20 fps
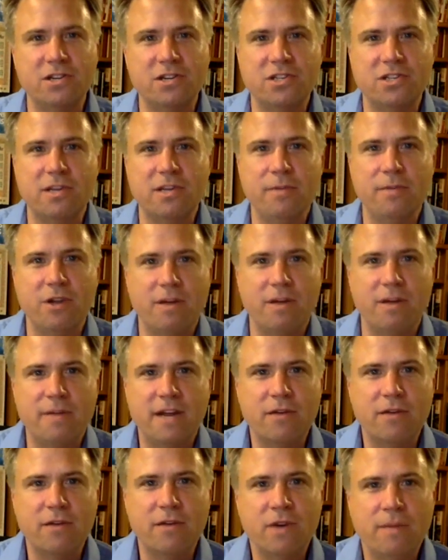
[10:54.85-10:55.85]
your
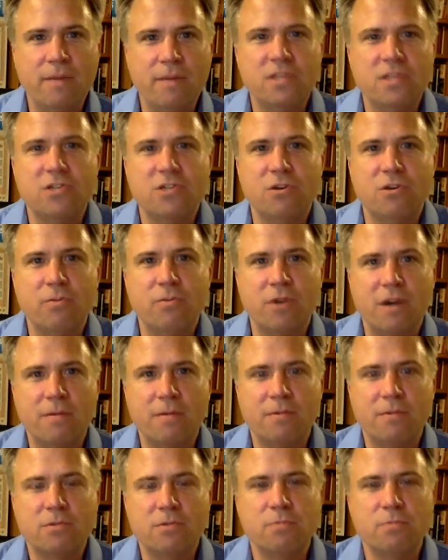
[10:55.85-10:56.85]
semi-automatic weapons, no
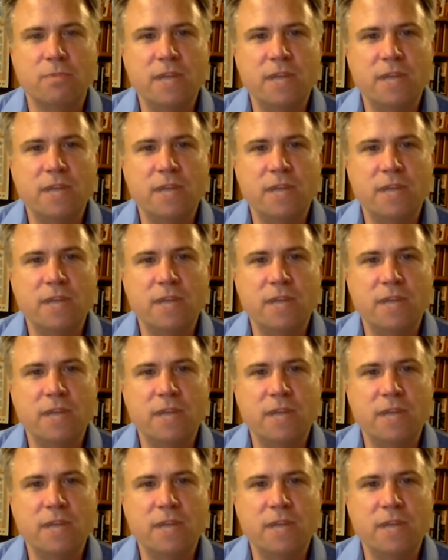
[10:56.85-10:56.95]
problems.